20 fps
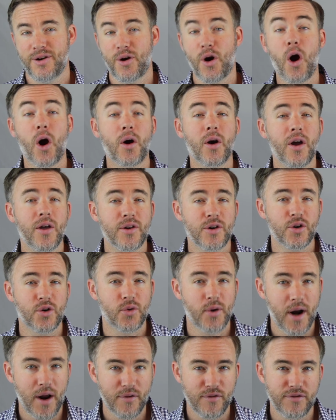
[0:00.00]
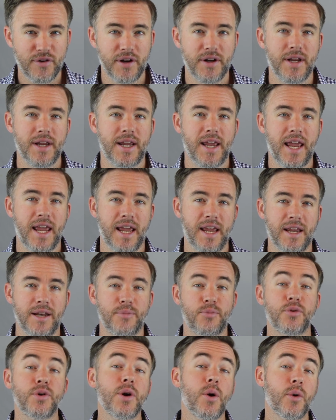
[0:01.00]
There are other crowdfunding
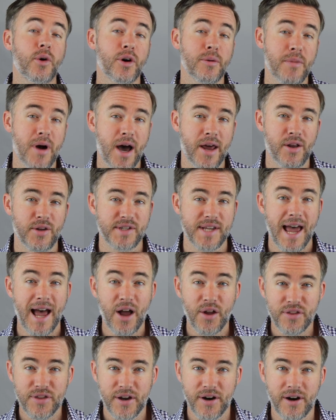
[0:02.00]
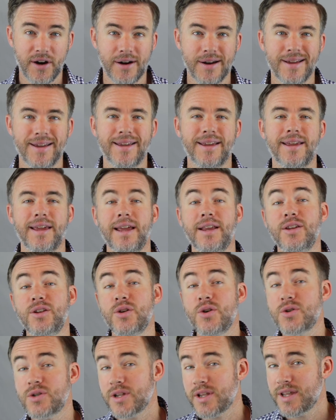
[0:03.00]
and pre-order models out there,
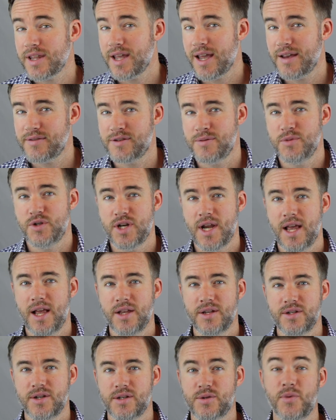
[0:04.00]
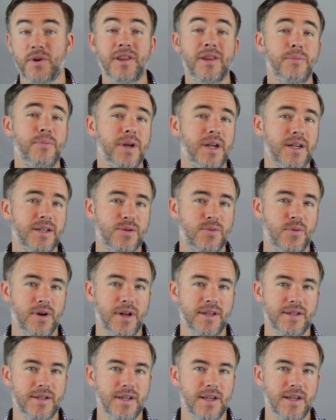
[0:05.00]
and usually they have some challenges. One of the biggest
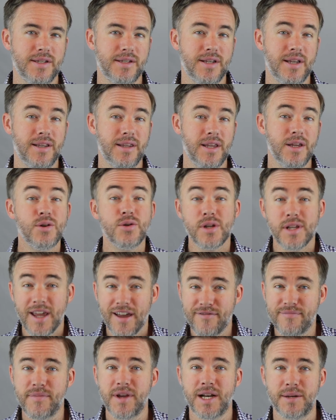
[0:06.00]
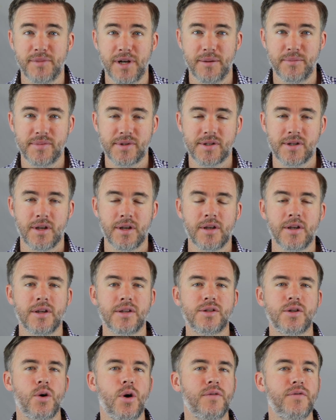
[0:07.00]
ones is that they usually have minimums.
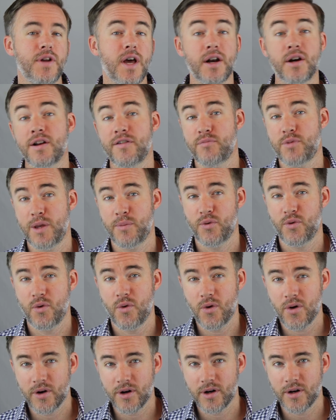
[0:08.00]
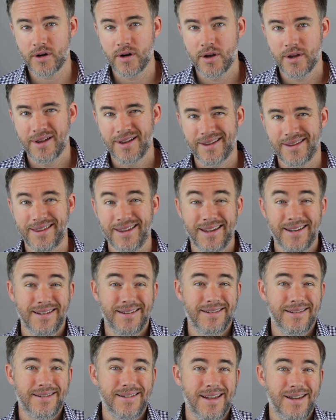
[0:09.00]
So if not enough people order,
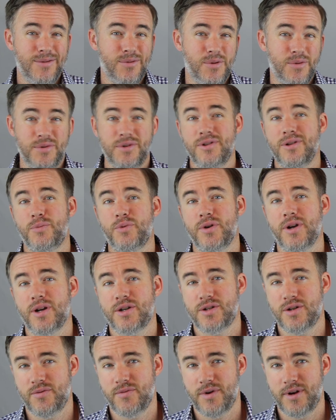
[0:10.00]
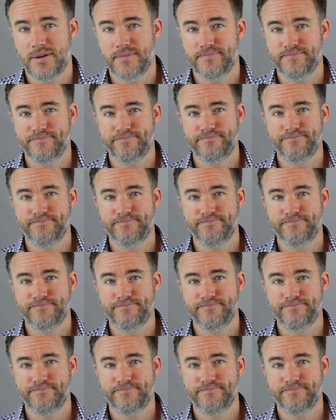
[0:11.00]
then they won't do the production run.